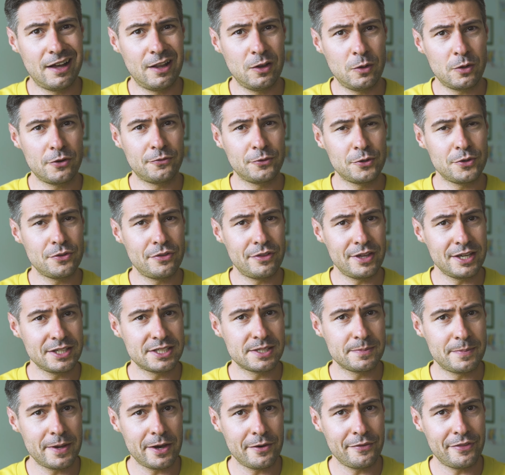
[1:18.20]
a lot of good
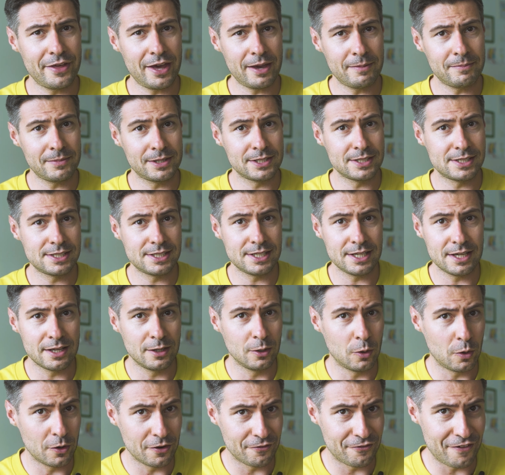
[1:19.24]
things about them and see a
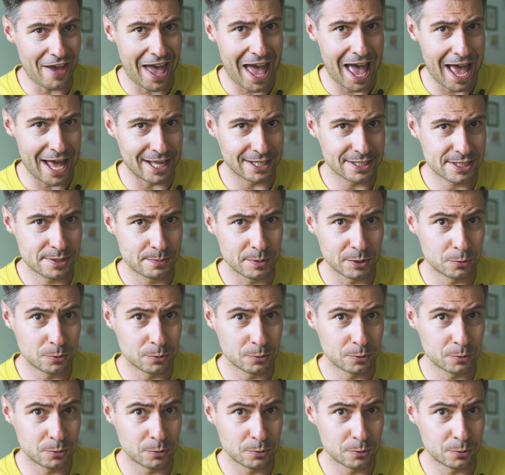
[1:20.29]
lot of ads,